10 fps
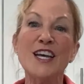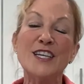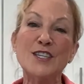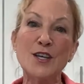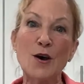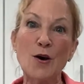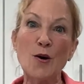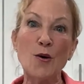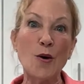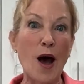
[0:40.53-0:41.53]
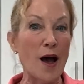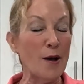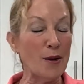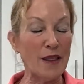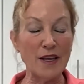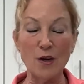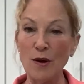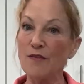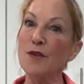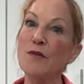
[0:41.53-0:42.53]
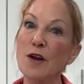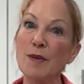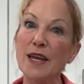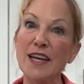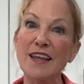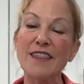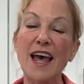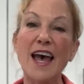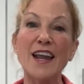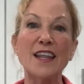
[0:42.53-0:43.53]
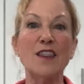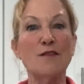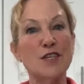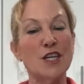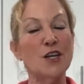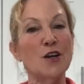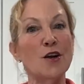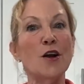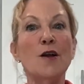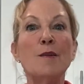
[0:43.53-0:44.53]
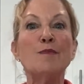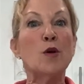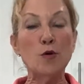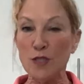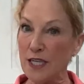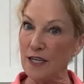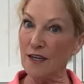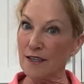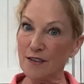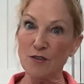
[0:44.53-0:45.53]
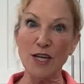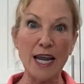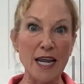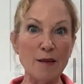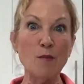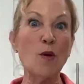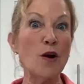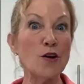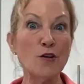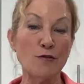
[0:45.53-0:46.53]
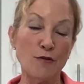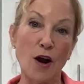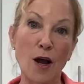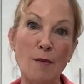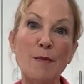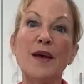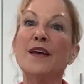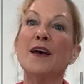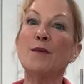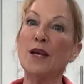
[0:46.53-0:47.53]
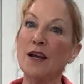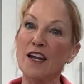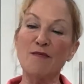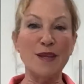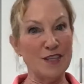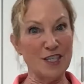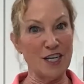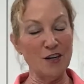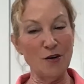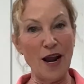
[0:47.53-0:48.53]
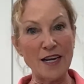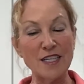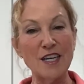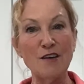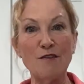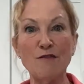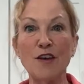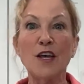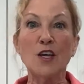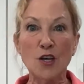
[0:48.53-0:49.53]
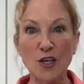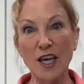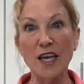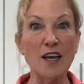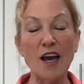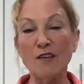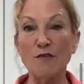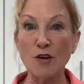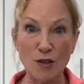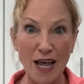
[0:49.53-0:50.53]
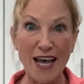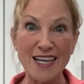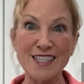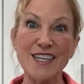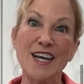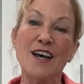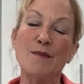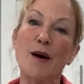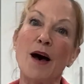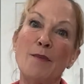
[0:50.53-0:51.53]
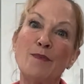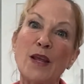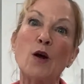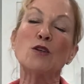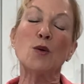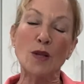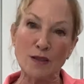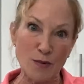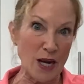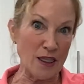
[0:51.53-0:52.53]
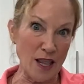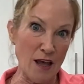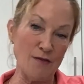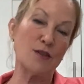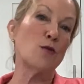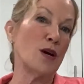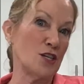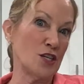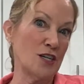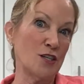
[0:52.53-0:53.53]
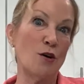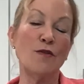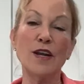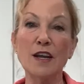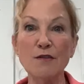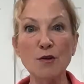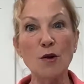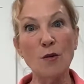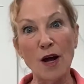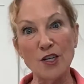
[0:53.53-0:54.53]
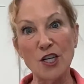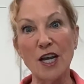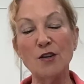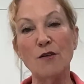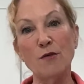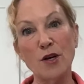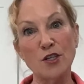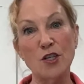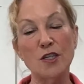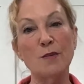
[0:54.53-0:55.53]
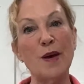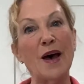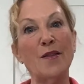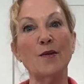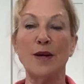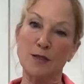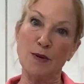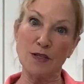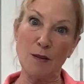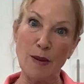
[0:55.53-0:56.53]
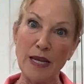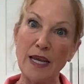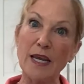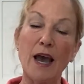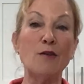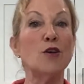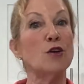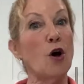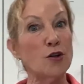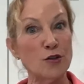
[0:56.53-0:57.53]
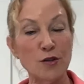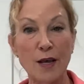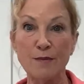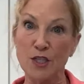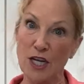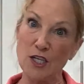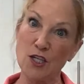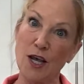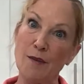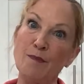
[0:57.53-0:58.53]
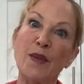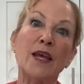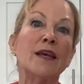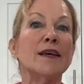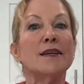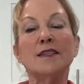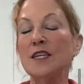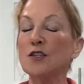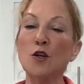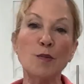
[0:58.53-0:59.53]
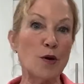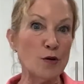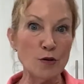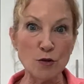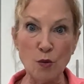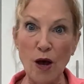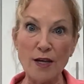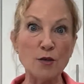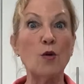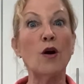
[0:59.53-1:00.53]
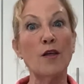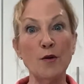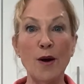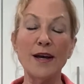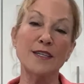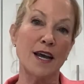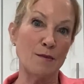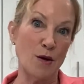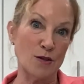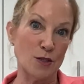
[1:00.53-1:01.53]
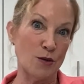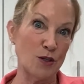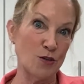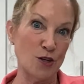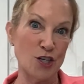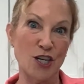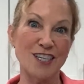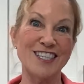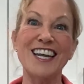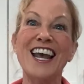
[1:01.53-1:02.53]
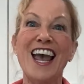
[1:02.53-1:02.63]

So I want to let you know right from the very beginning that I'd love to hear who's here, your name, where you're from. We can kind of make this an interactive cooking kind of class. And also, what I love is questions. So, if any of you are watching and you have questions about the recipes I'm making, how you can alter them, change them, seasonal produce wise or otherwise, I'm also a nutritionist.